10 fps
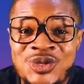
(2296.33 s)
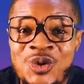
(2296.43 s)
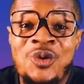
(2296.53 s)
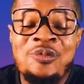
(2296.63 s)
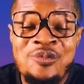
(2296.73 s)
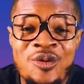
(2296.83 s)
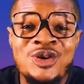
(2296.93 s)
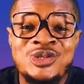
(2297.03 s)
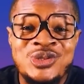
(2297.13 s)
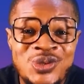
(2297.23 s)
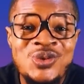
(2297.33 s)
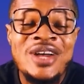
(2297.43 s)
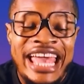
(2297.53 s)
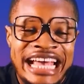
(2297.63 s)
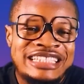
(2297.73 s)
You must
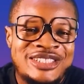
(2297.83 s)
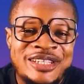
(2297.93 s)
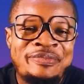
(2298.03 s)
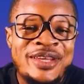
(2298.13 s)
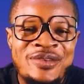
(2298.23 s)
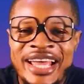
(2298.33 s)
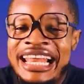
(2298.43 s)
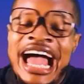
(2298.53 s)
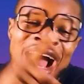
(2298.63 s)
do extremely well.